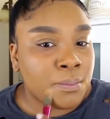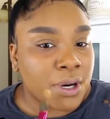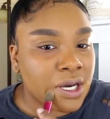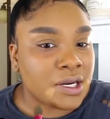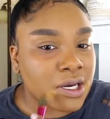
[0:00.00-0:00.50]

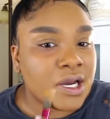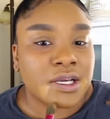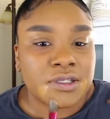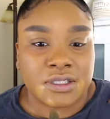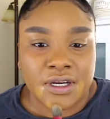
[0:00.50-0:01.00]
But
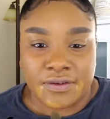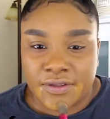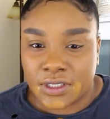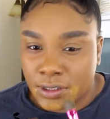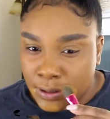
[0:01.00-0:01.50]
I
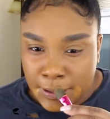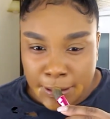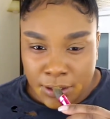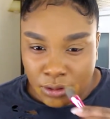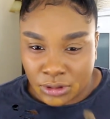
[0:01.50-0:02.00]
definitely
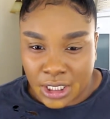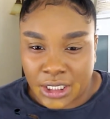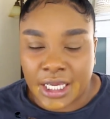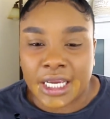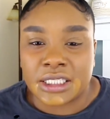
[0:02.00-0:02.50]
don't like
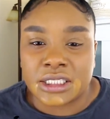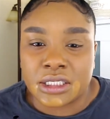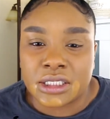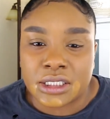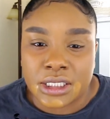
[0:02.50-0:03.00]
I can
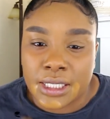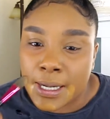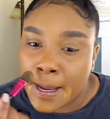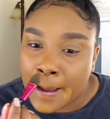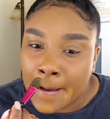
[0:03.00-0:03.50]
still
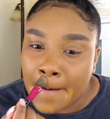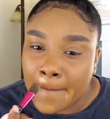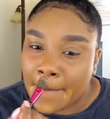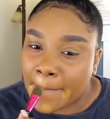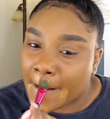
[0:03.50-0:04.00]
see
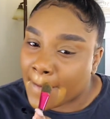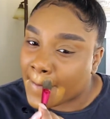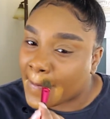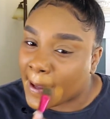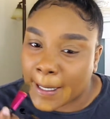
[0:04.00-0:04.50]
my 5
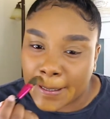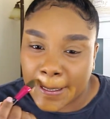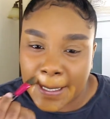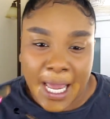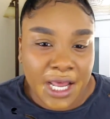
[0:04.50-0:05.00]
o'clock
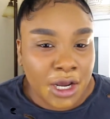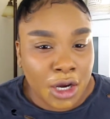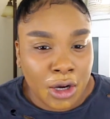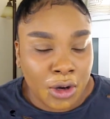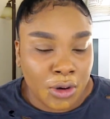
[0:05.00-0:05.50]

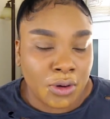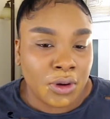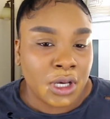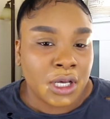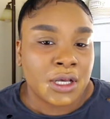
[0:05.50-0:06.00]

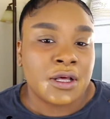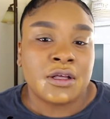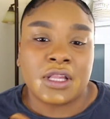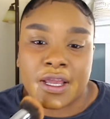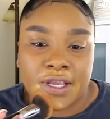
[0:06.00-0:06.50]
shadow.
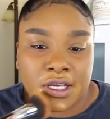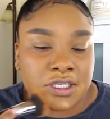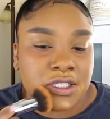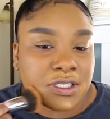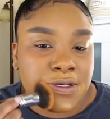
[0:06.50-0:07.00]
Like,
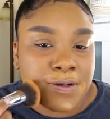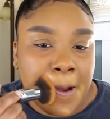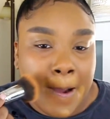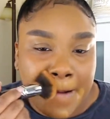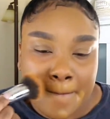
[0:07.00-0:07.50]
it's just
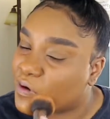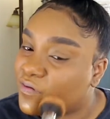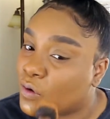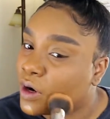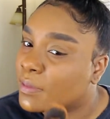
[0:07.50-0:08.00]
not
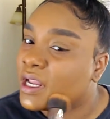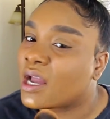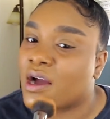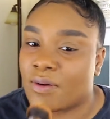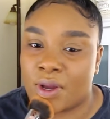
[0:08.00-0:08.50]
performing
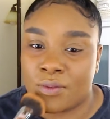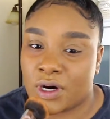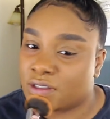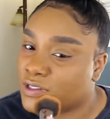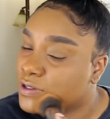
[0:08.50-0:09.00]
how I
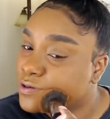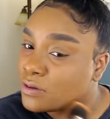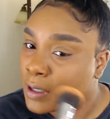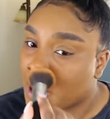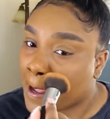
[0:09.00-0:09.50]
want to,